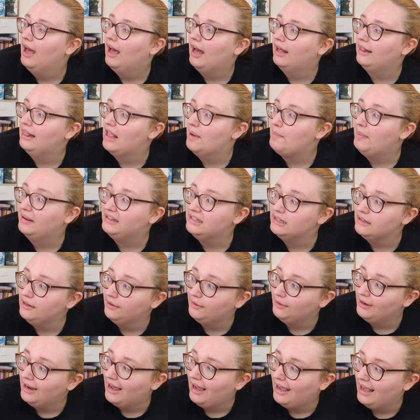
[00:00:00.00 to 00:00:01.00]
and Le Petit
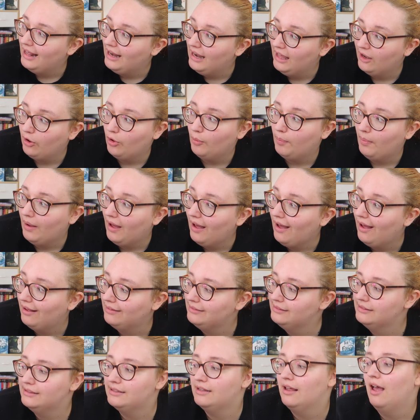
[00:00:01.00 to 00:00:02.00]
Nicolas et les
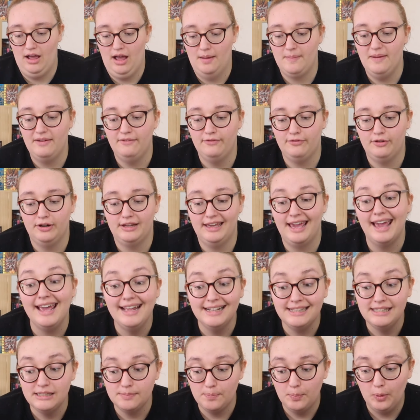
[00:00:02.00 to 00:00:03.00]
Copains. I mean, for
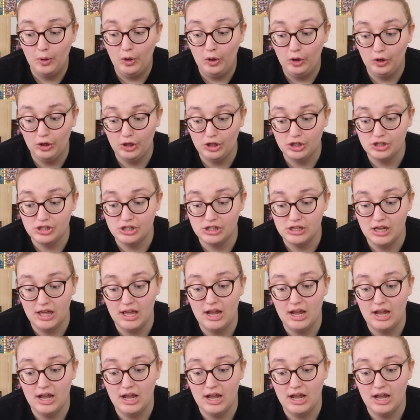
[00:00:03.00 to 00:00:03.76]
kids books,